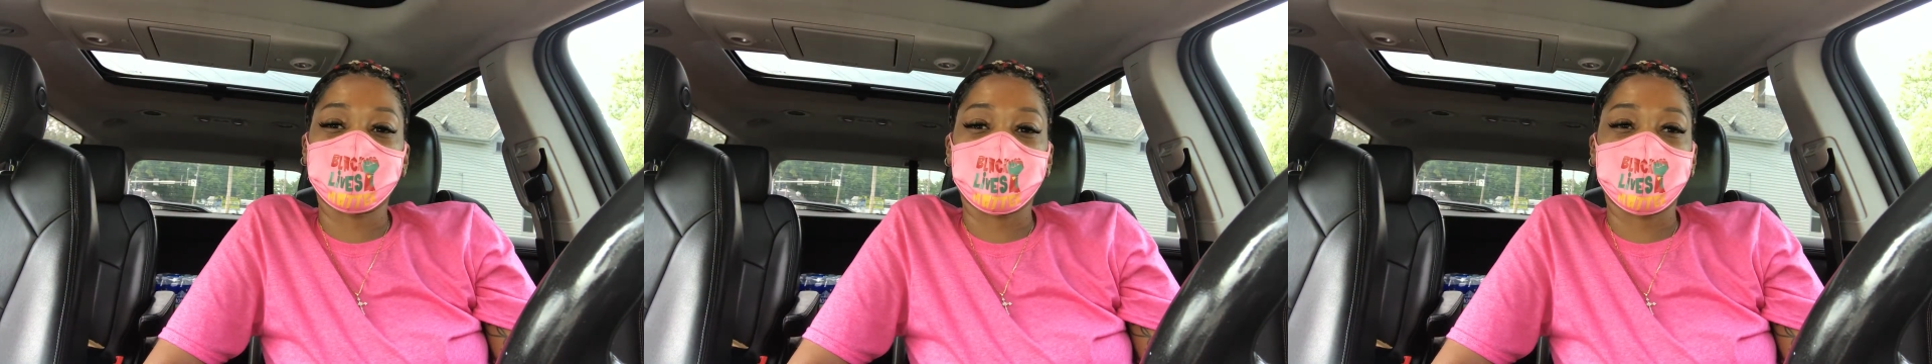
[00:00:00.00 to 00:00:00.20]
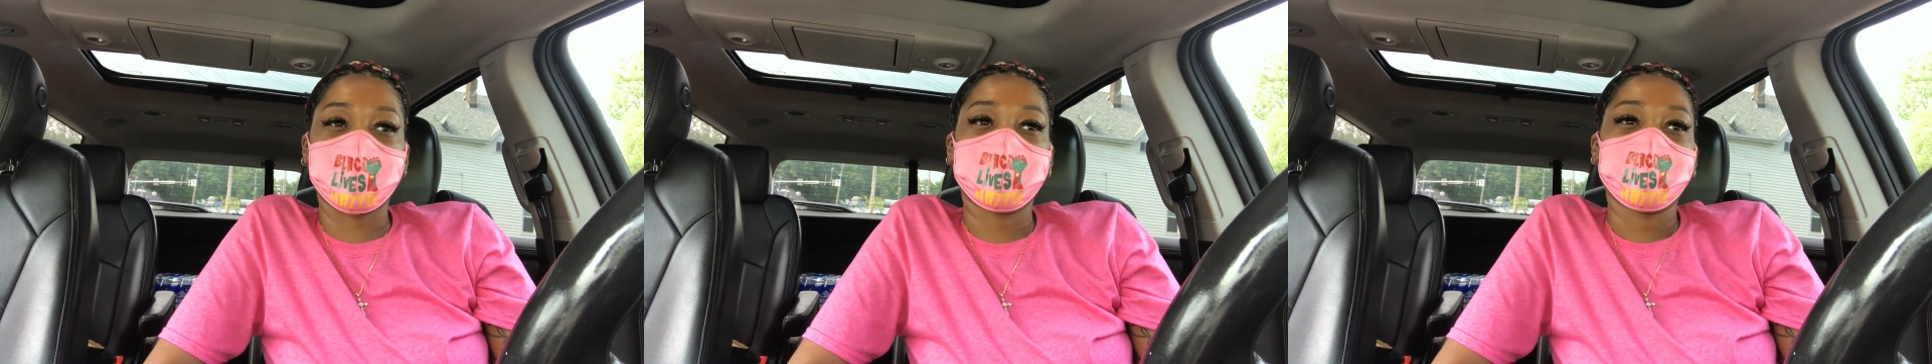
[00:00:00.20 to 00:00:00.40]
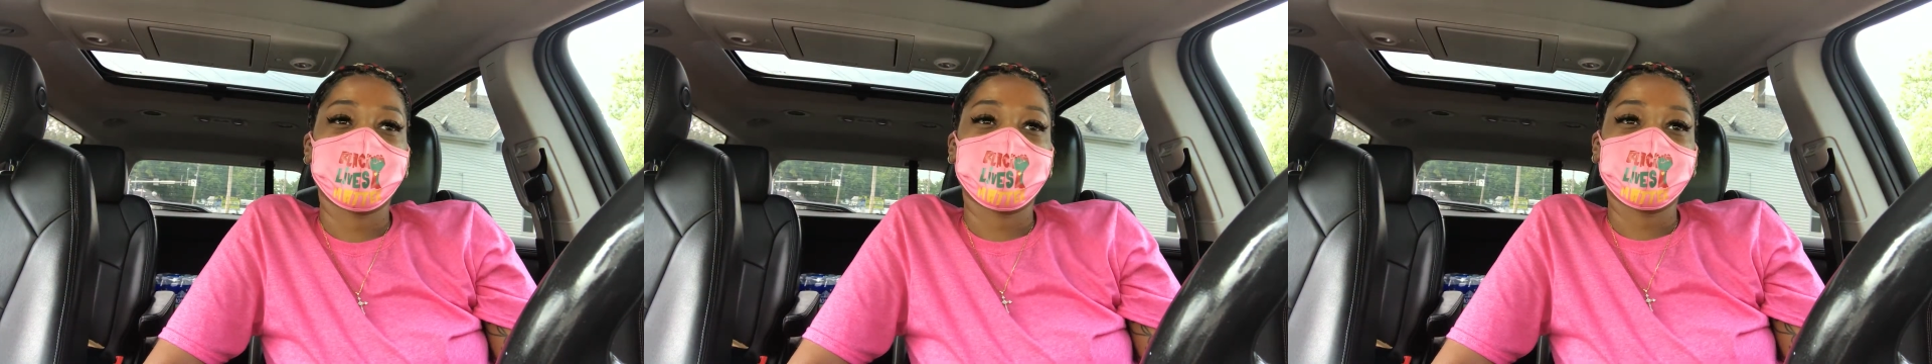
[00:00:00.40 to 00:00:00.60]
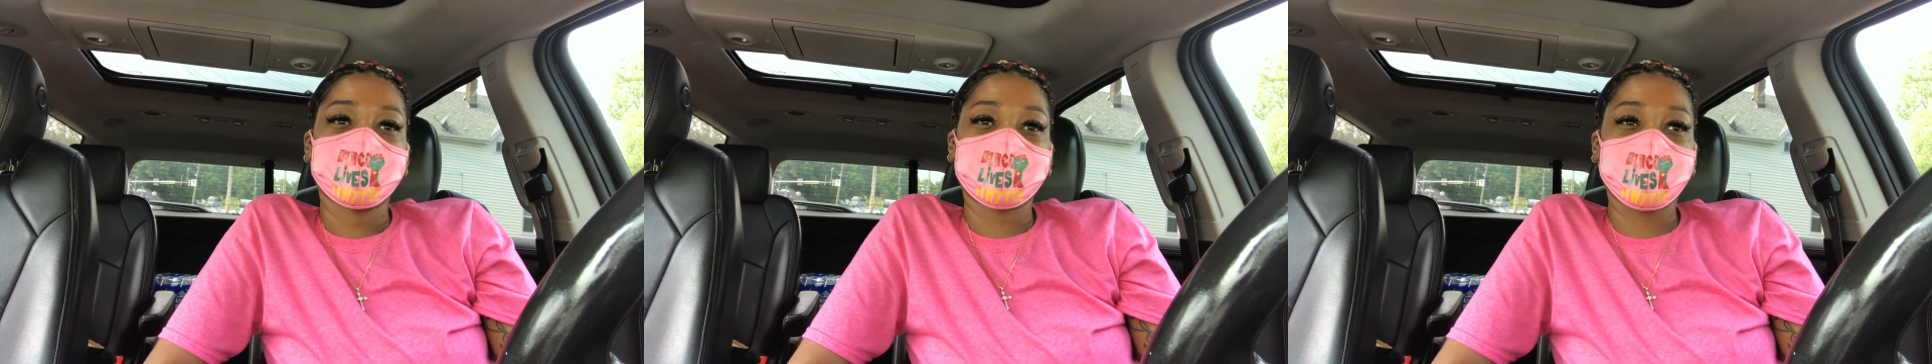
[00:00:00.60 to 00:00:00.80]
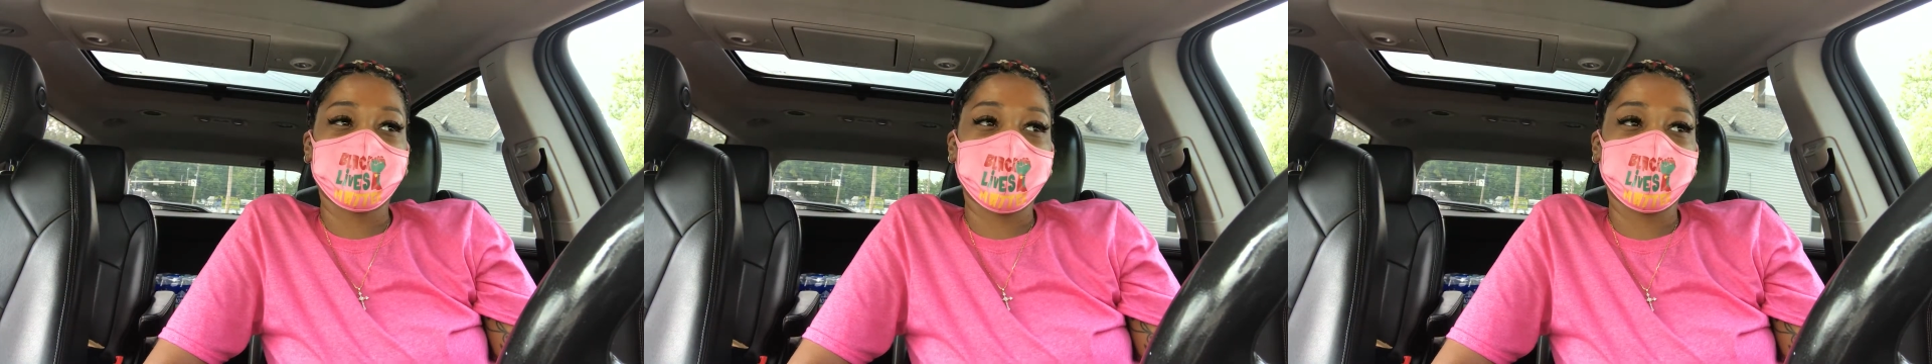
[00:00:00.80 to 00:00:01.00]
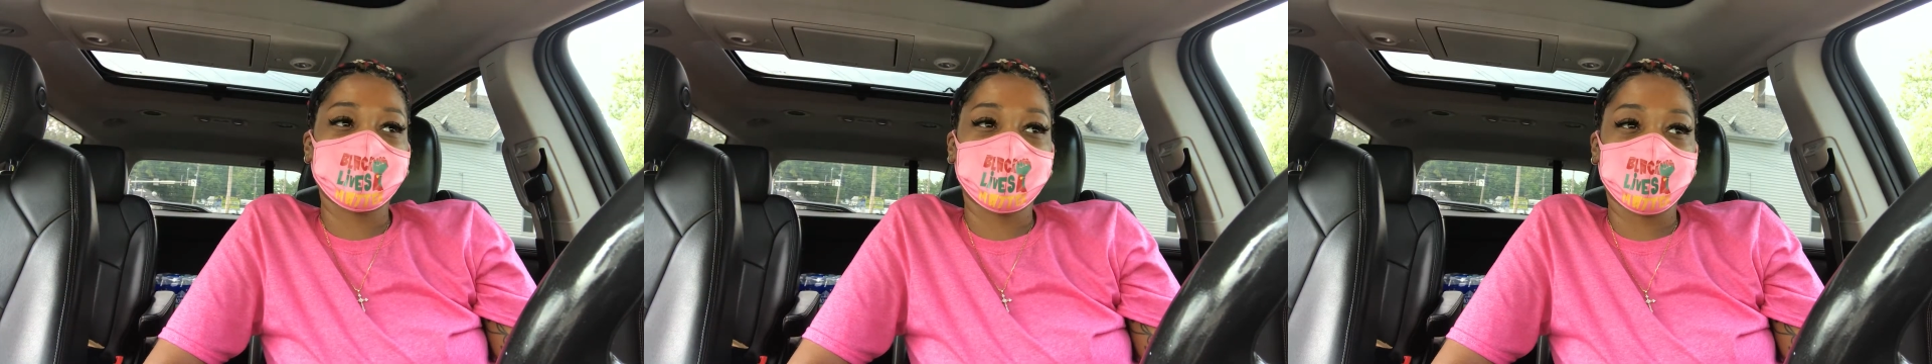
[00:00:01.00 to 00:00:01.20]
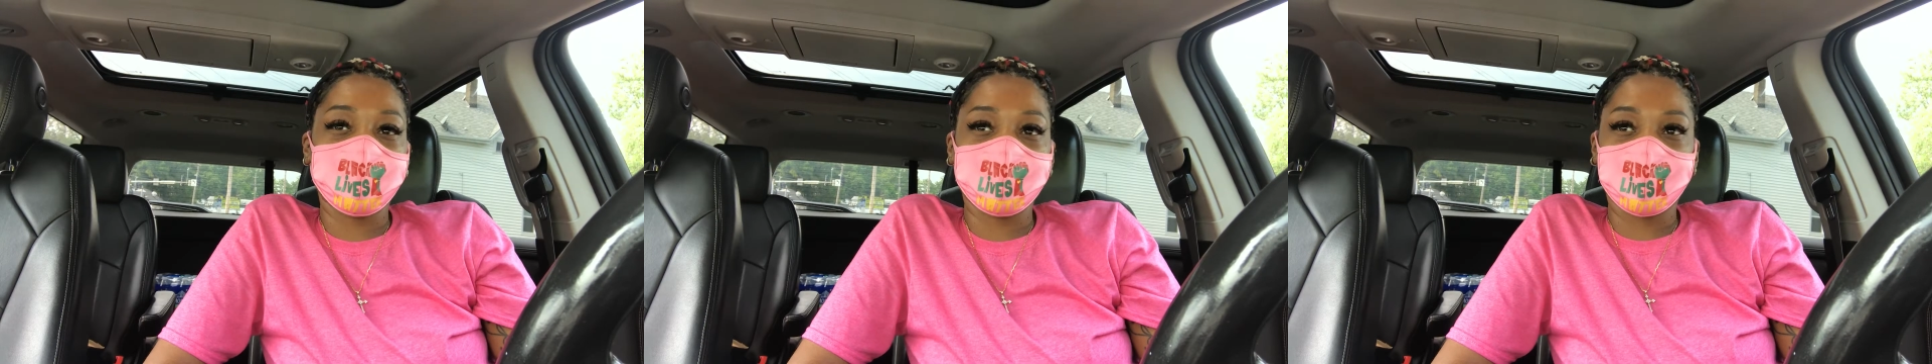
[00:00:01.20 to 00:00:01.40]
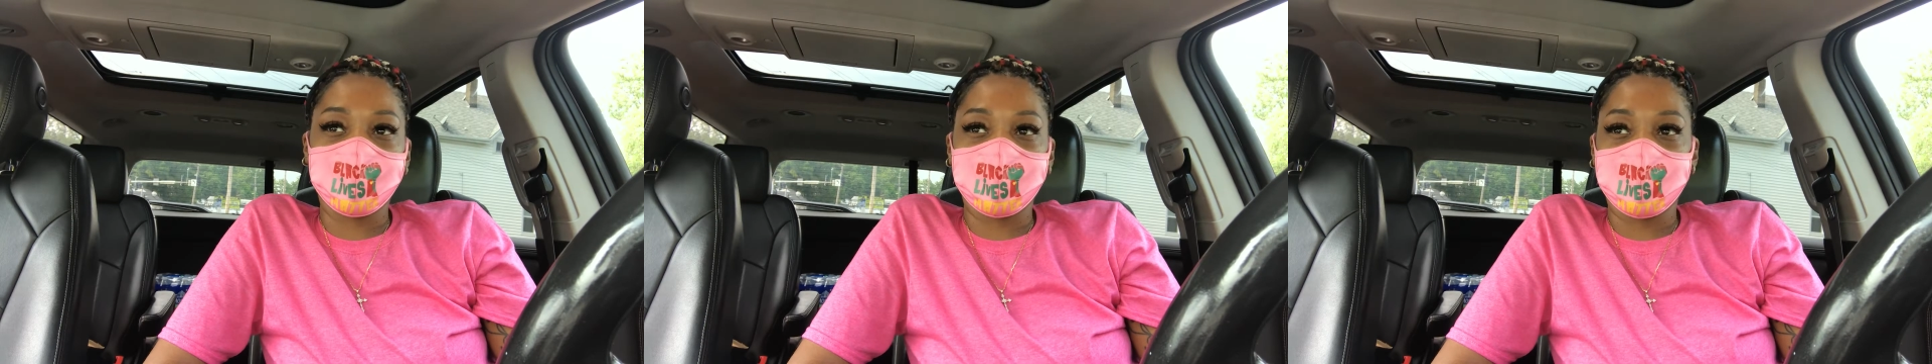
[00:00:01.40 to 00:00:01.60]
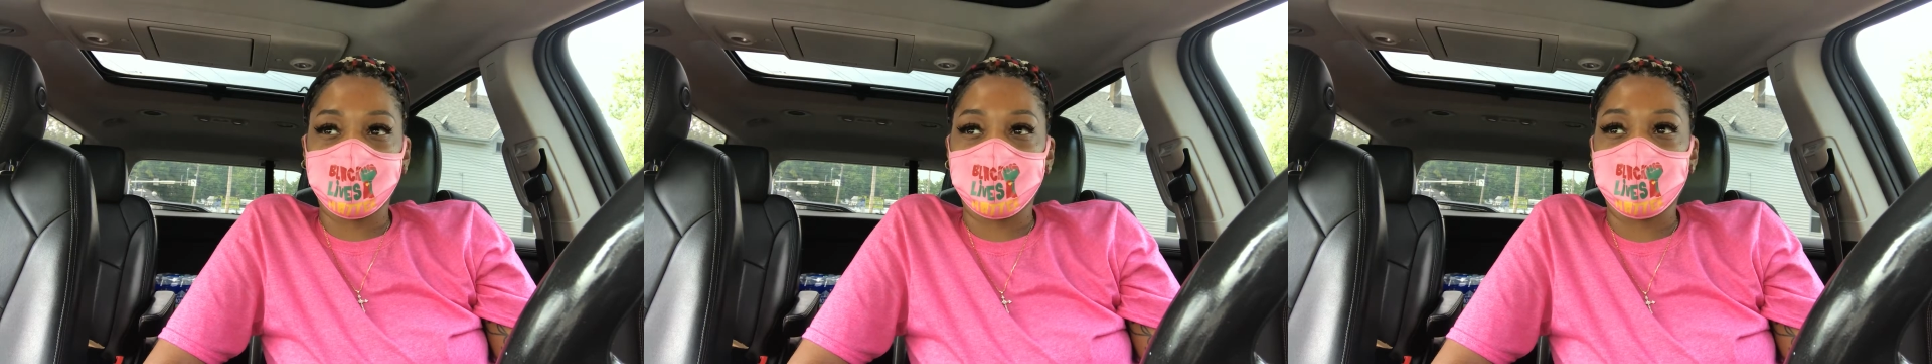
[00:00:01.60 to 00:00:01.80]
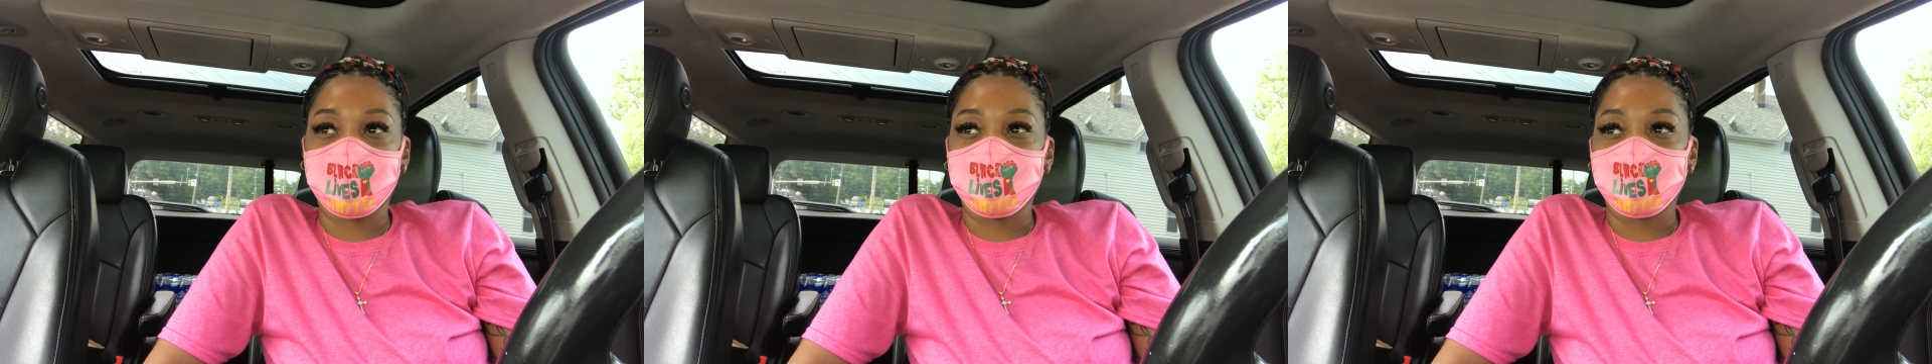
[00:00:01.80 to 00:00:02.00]
that? So I touched the
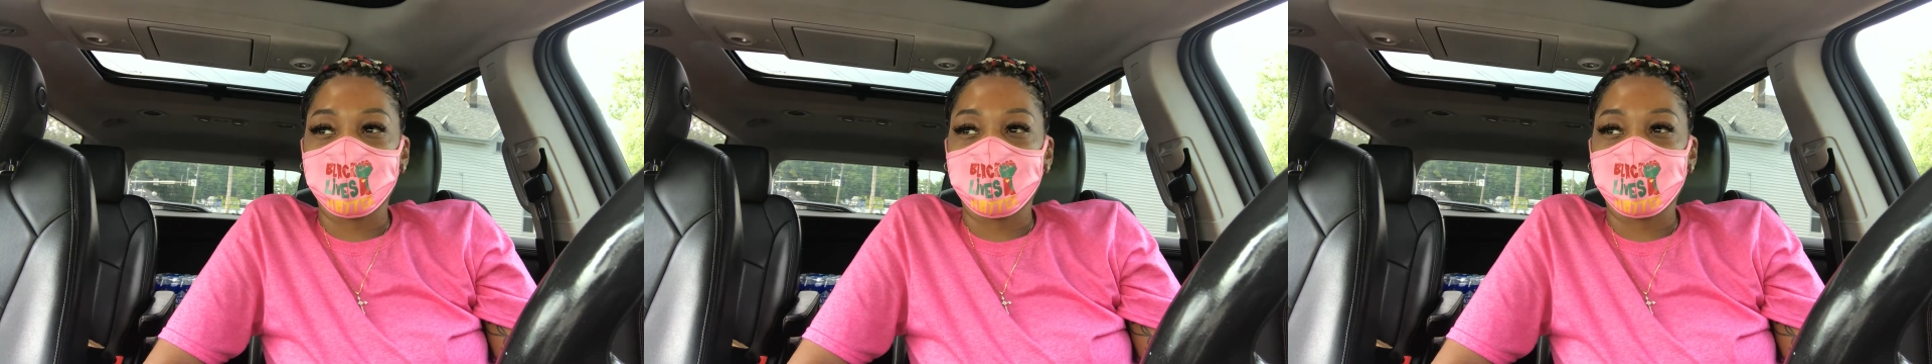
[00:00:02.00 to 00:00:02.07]
tip.